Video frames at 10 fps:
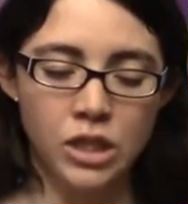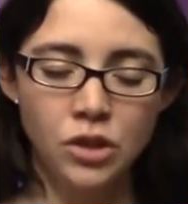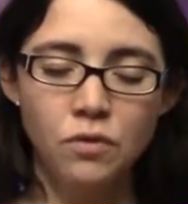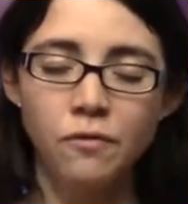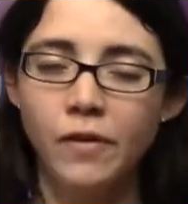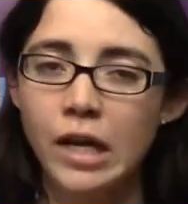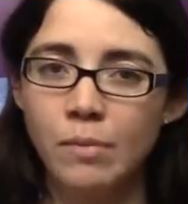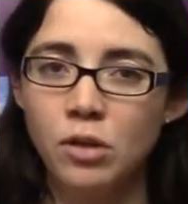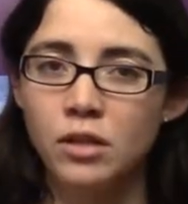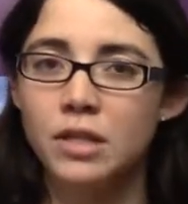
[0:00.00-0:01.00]
two
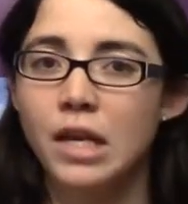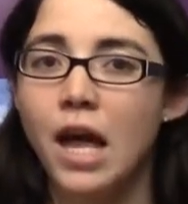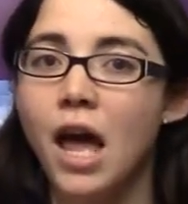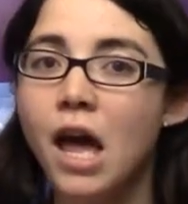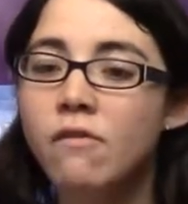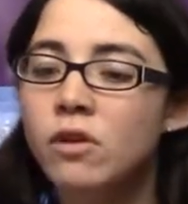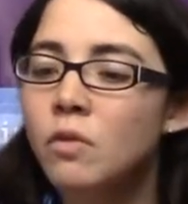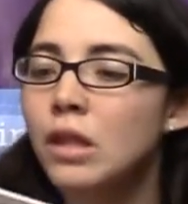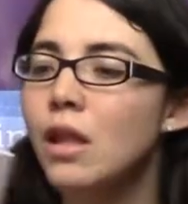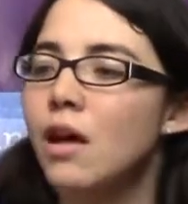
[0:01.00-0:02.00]
funny books that
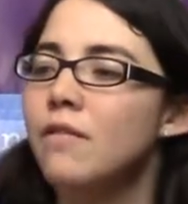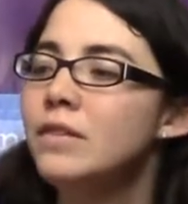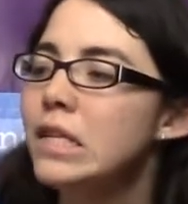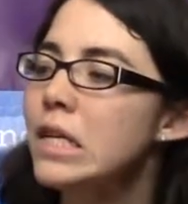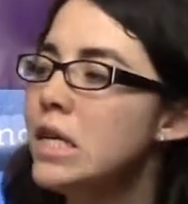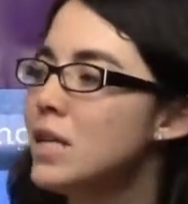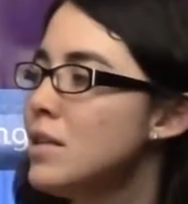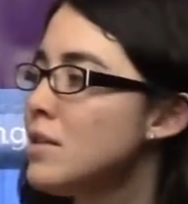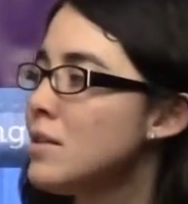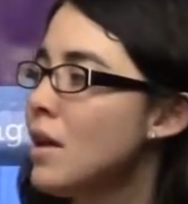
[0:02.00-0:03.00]
everyone loves
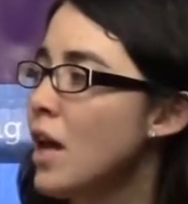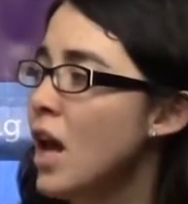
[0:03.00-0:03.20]
is